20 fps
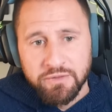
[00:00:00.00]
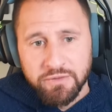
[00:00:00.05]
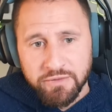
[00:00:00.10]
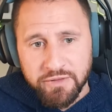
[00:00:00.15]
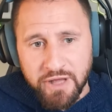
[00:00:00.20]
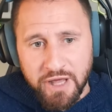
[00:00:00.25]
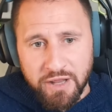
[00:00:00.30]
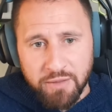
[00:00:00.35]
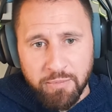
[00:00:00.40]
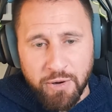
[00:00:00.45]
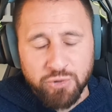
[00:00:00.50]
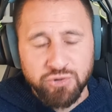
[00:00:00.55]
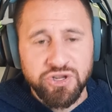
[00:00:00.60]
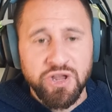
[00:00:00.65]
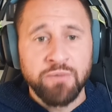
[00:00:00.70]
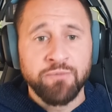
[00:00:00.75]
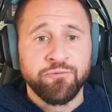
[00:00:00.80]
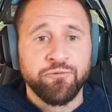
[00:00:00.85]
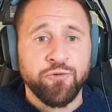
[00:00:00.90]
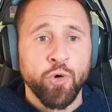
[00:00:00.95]
They're the most
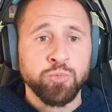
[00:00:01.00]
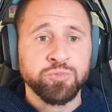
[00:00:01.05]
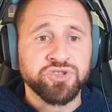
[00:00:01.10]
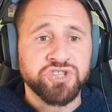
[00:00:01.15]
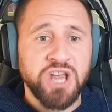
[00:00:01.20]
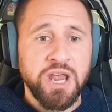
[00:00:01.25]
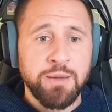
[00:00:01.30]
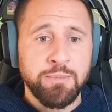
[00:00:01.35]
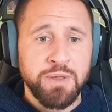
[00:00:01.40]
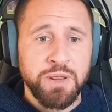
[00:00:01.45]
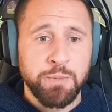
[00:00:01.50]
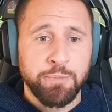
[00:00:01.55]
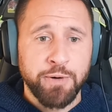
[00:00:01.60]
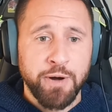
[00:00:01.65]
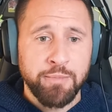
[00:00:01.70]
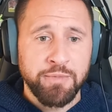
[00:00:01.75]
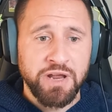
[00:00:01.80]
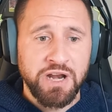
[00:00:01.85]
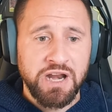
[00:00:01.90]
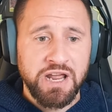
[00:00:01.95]
informed team in the
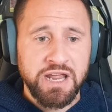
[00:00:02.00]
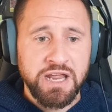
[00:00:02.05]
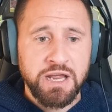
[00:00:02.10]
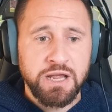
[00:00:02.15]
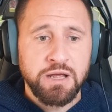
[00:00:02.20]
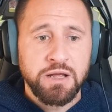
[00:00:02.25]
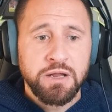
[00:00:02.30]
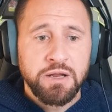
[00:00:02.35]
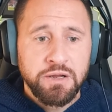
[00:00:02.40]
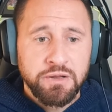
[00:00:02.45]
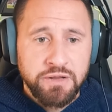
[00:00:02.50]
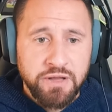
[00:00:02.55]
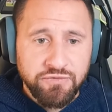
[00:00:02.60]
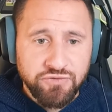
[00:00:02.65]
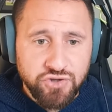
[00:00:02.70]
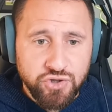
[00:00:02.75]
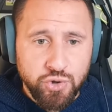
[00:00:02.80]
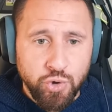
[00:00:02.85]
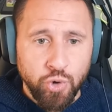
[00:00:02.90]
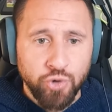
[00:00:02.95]
Premier League. They've
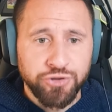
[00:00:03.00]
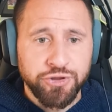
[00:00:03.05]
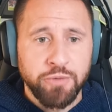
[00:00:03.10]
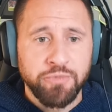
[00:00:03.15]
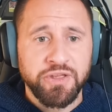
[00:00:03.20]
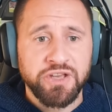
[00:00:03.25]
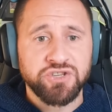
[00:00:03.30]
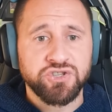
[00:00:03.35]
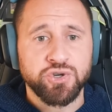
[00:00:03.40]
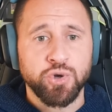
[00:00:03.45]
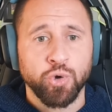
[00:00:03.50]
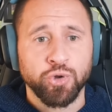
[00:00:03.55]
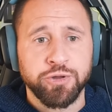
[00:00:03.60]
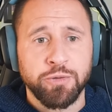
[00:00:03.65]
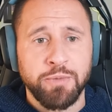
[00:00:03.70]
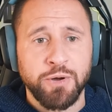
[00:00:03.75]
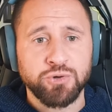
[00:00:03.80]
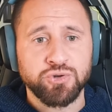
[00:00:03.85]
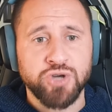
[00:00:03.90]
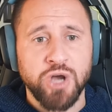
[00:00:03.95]
scored the, they've scored the
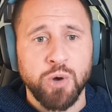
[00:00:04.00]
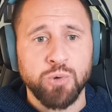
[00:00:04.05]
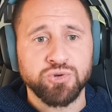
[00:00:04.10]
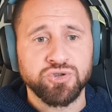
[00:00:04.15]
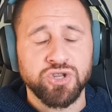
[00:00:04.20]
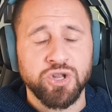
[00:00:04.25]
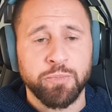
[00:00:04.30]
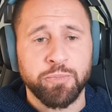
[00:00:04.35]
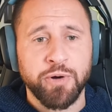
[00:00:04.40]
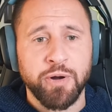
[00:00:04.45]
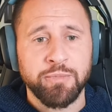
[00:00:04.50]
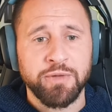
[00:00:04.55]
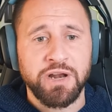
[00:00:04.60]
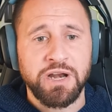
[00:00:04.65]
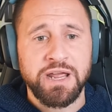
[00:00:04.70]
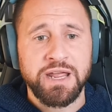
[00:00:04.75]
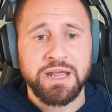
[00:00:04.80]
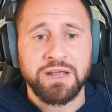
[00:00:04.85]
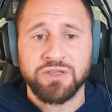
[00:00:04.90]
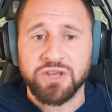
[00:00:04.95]
most goals in the Premier
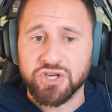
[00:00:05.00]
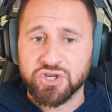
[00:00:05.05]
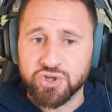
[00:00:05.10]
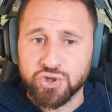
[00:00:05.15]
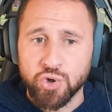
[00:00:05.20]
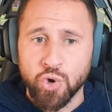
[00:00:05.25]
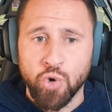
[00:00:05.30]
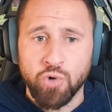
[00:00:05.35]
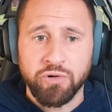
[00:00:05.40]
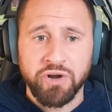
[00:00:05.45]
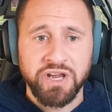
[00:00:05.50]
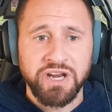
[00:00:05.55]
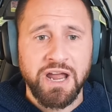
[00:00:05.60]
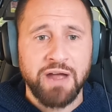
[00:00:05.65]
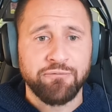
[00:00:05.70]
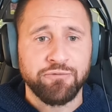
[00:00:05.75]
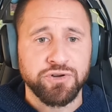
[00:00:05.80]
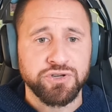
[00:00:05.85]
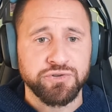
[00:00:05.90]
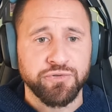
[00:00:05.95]
League. They're scoring an
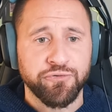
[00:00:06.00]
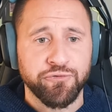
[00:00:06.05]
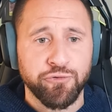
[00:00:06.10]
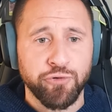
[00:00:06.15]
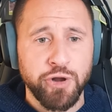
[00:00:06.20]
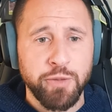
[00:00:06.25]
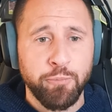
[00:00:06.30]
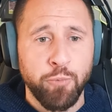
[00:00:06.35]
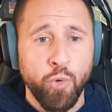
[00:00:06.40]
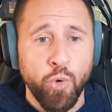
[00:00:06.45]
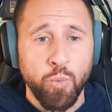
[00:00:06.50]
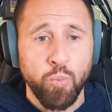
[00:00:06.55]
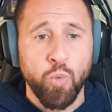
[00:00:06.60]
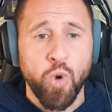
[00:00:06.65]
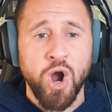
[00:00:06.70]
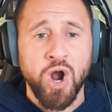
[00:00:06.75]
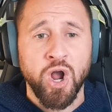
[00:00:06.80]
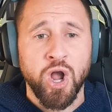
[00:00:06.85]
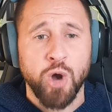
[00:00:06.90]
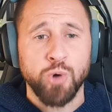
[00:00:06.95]
average of
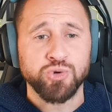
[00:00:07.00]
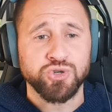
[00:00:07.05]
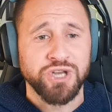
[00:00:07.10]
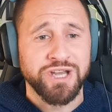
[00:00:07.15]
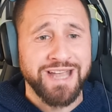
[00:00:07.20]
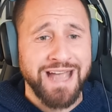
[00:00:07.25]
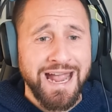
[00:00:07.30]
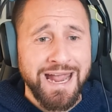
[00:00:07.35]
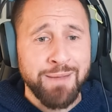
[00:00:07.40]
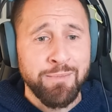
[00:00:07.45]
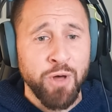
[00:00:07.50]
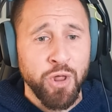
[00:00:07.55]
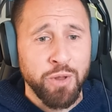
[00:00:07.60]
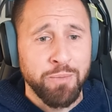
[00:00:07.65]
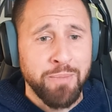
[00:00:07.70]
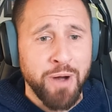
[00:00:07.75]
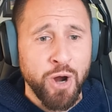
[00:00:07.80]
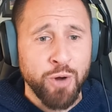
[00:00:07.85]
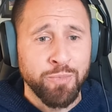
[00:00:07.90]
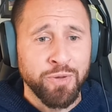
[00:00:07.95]
3.1 goals a game at the
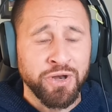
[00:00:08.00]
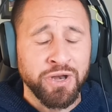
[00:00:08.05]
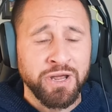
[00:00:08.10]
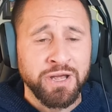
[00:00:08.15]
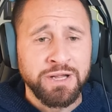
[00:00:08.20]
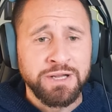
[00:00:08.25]
moment.